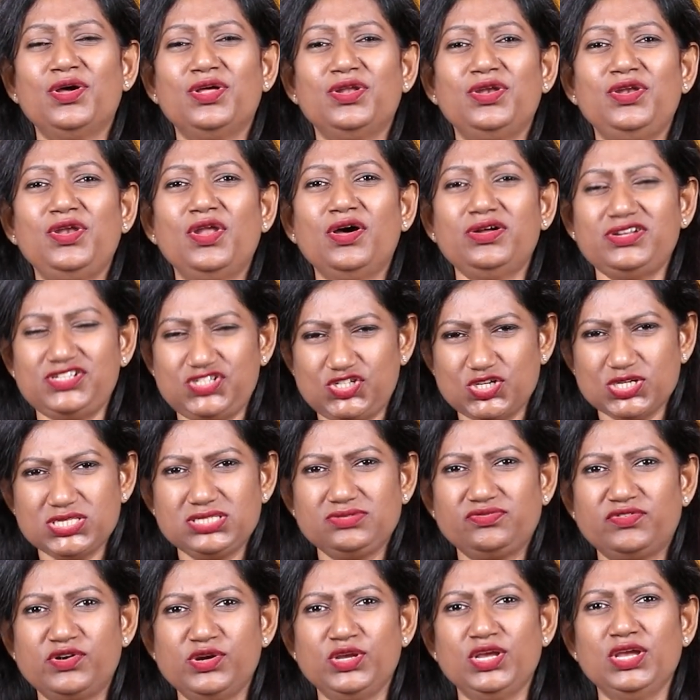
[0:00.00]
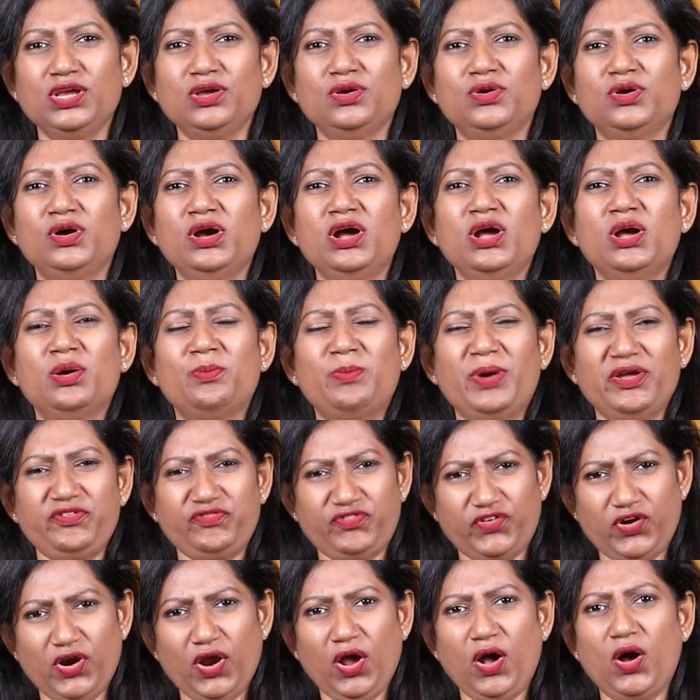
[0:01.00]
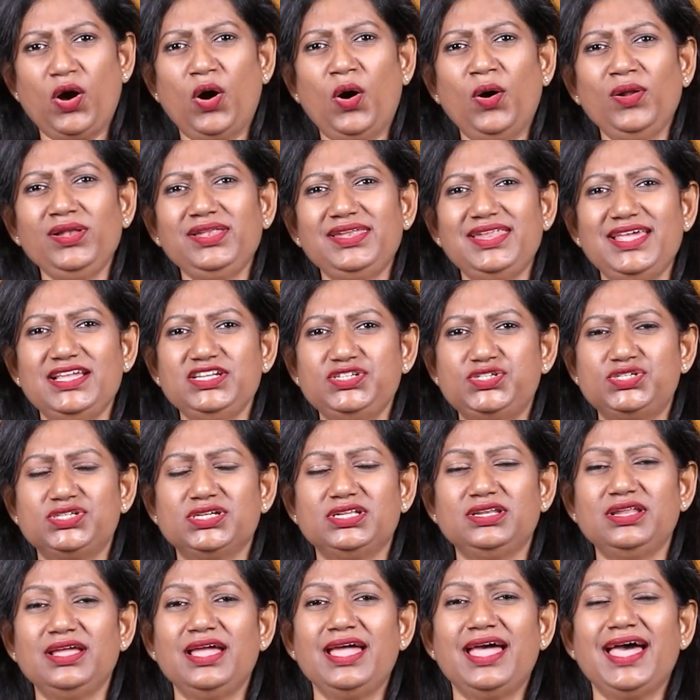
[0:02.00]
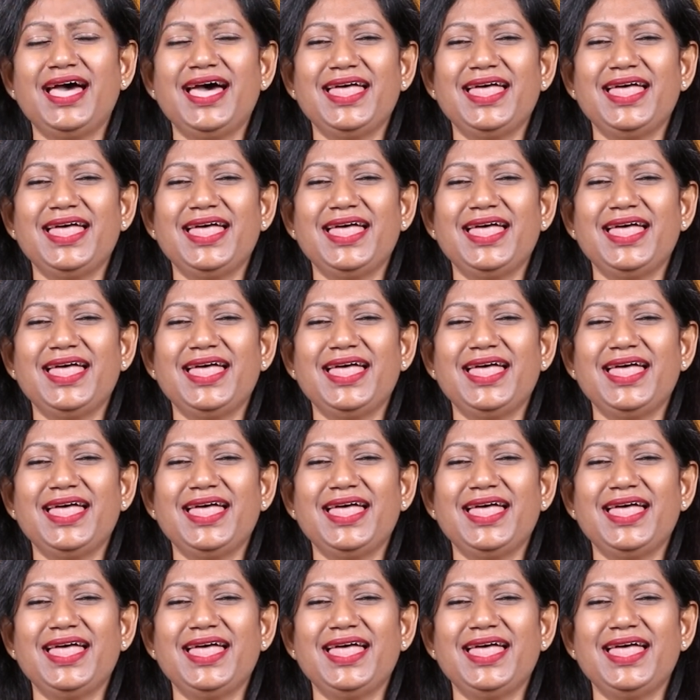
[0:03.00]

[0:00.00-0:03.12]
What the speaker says: not just for you, but for a whole nation